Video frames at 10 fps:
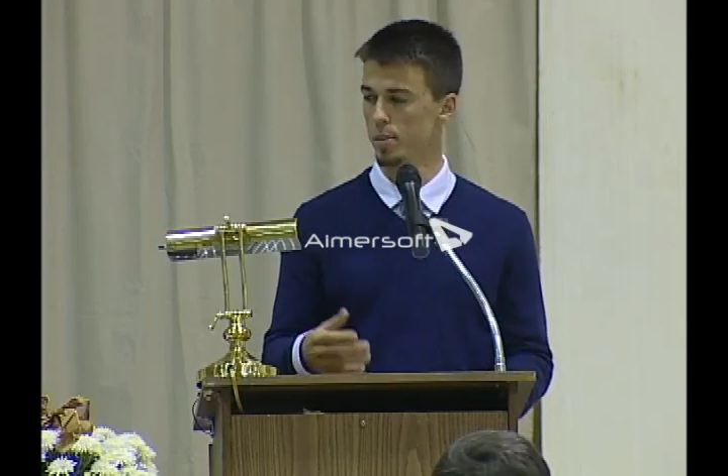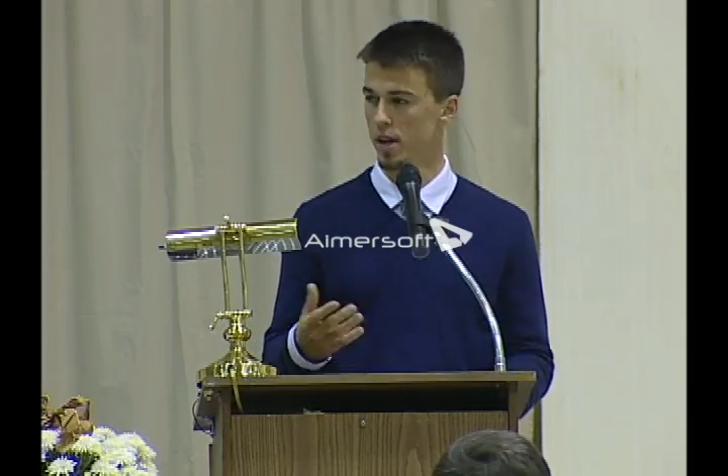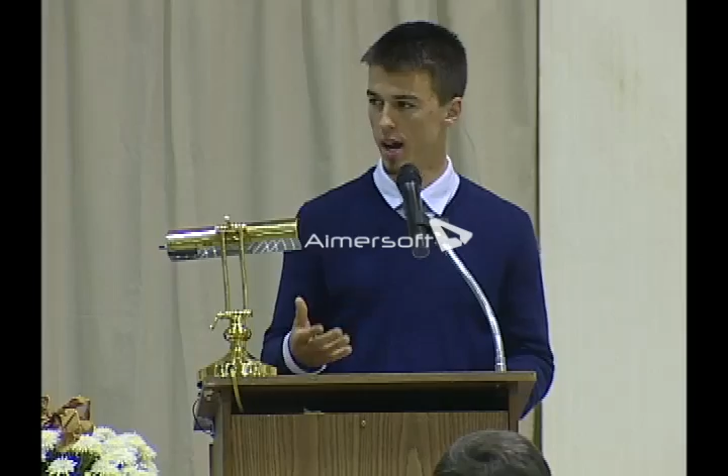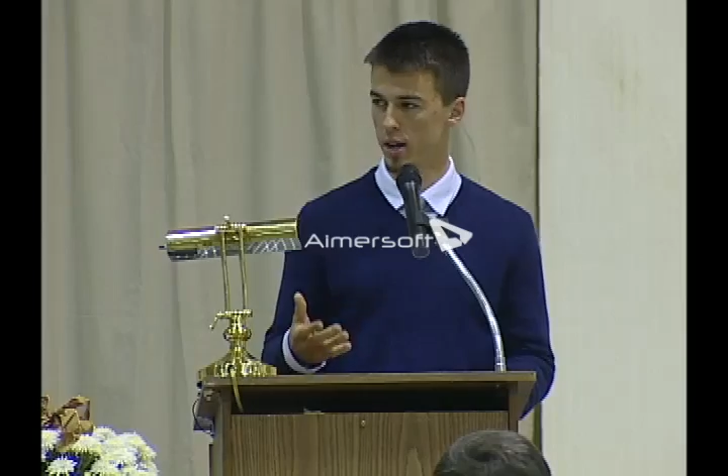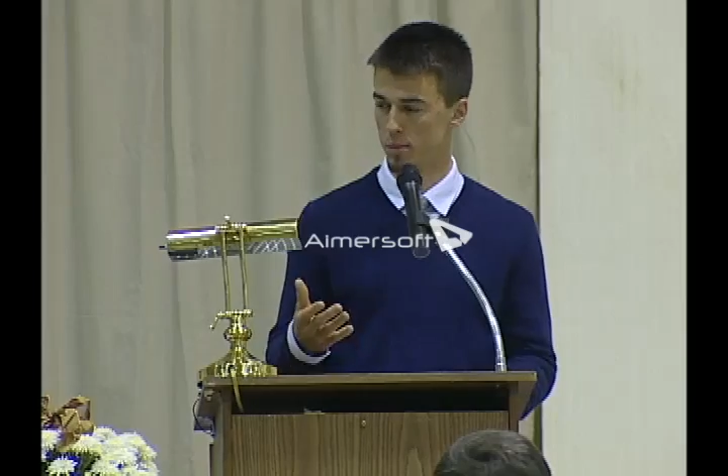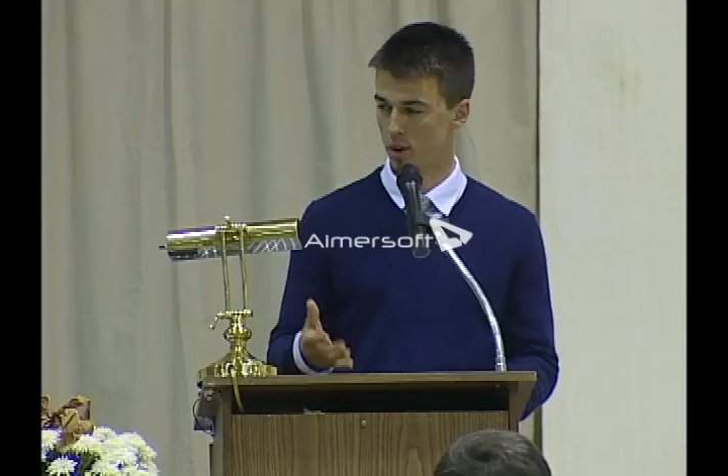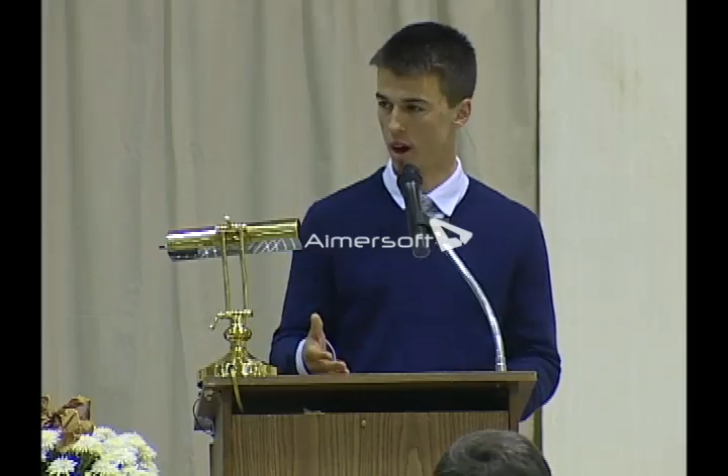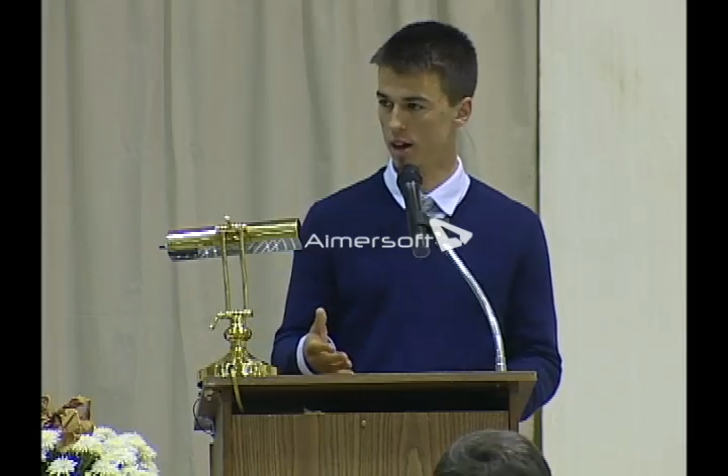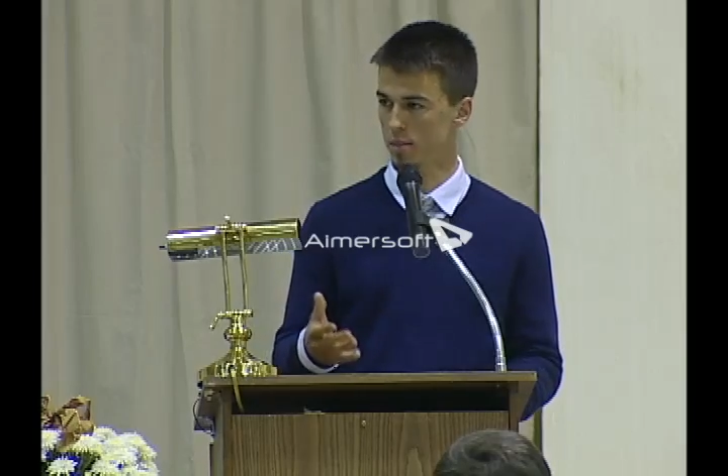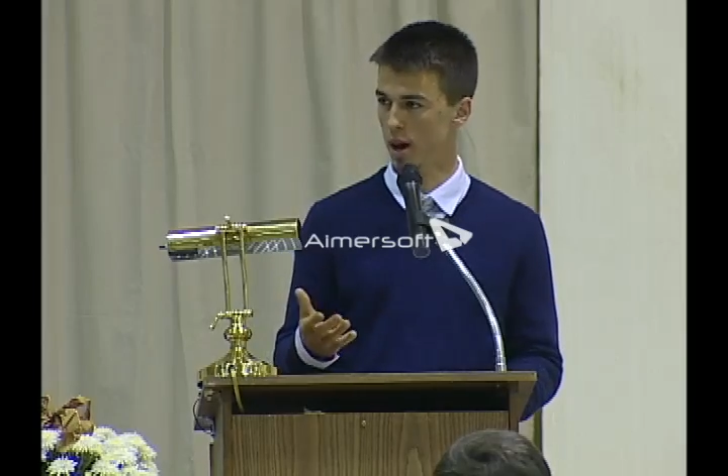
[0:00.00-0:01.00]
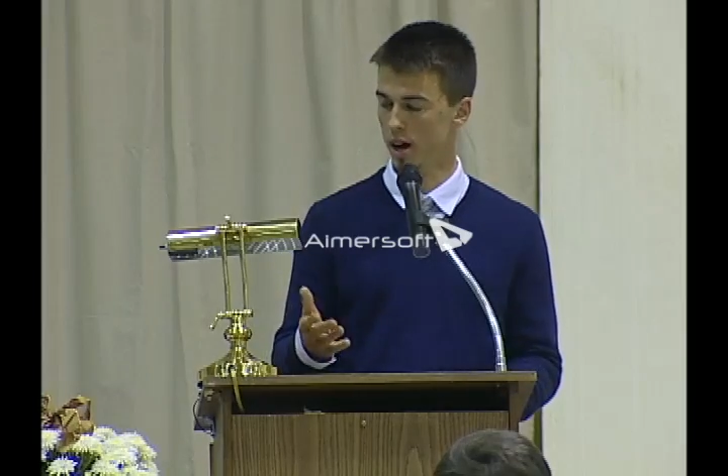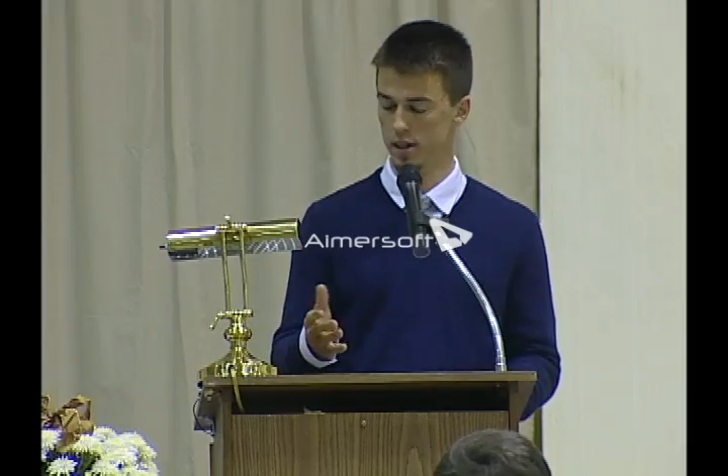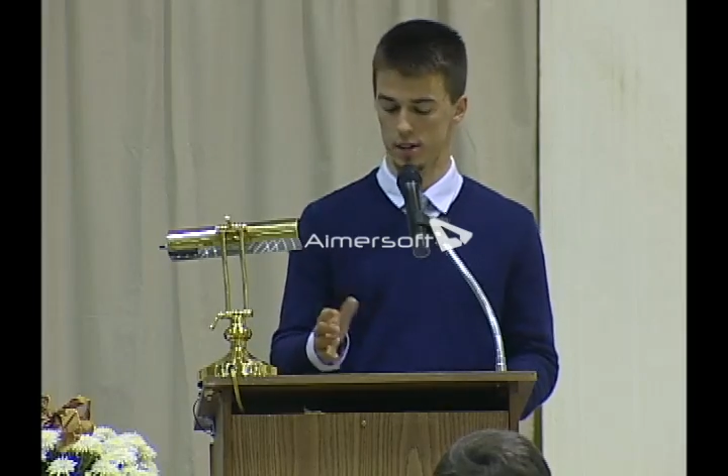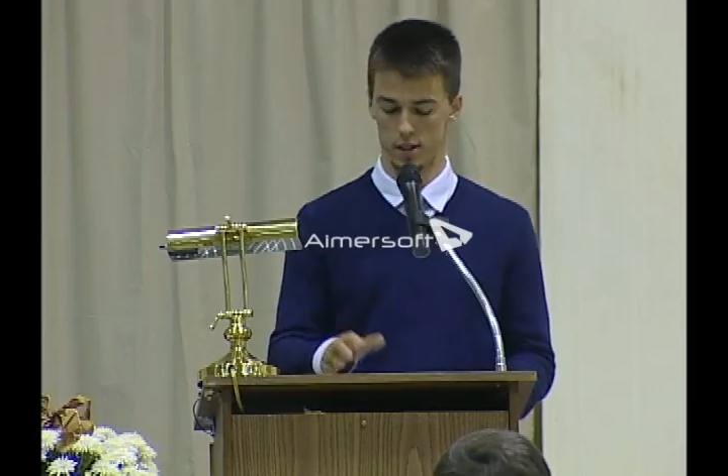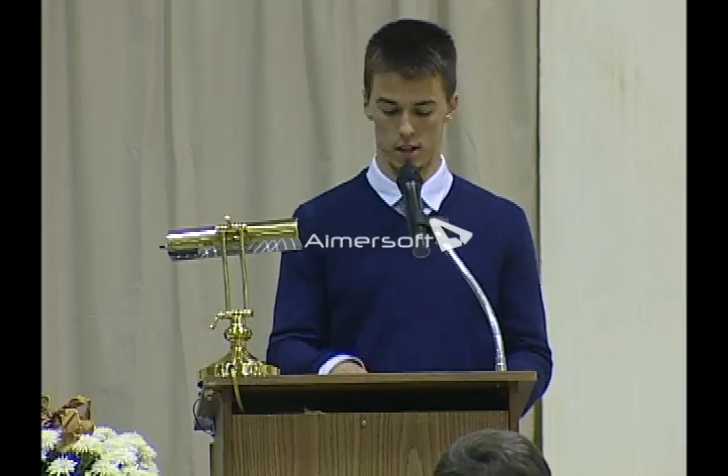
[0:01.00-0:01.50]
the Monaca pride
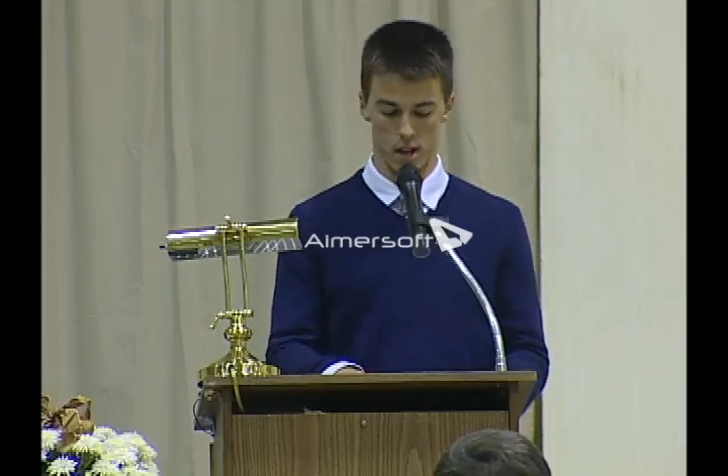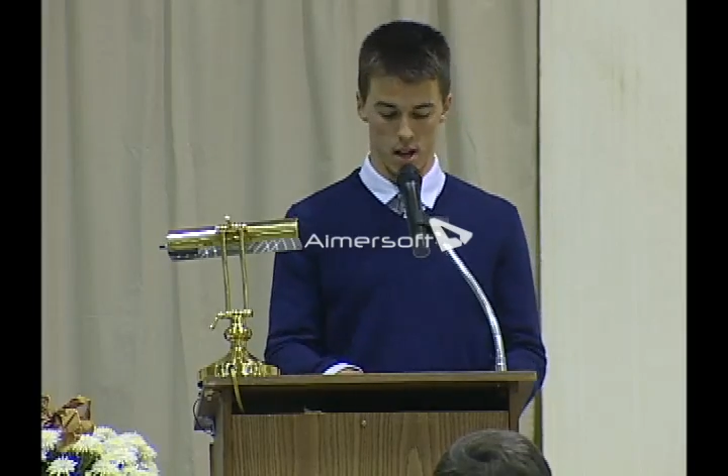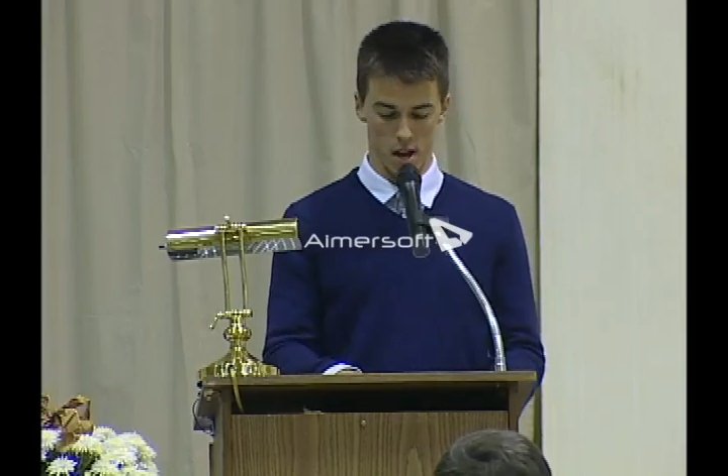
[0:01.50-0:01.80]
behind it.